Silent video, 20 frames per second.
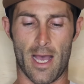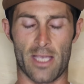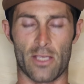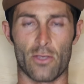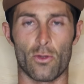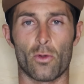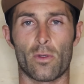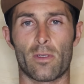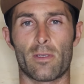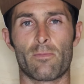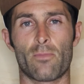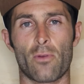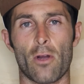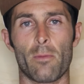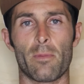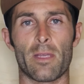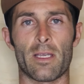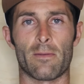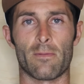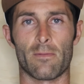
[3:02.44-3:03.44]
You'll
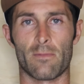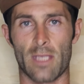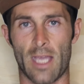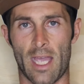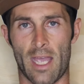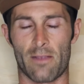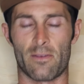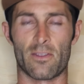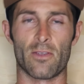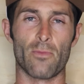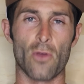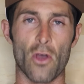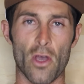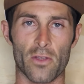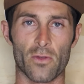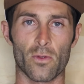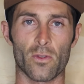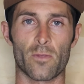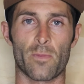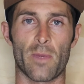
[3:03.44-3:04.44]
probably,
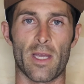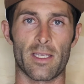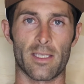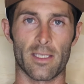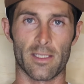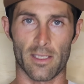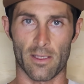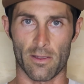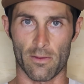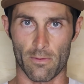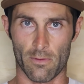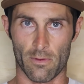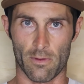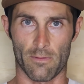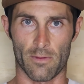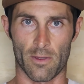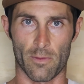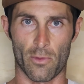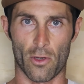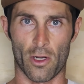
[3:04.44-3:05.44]
demersal species are
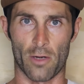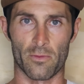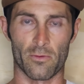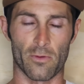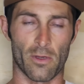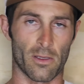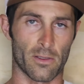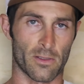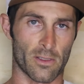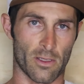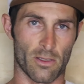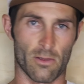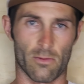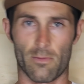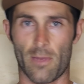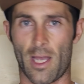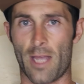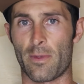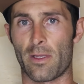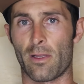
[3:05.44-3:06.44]
the bottom dwellers, so
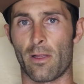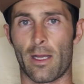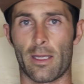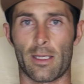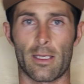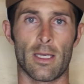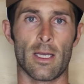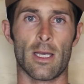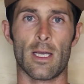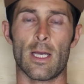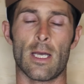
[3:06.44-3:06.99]
maybe like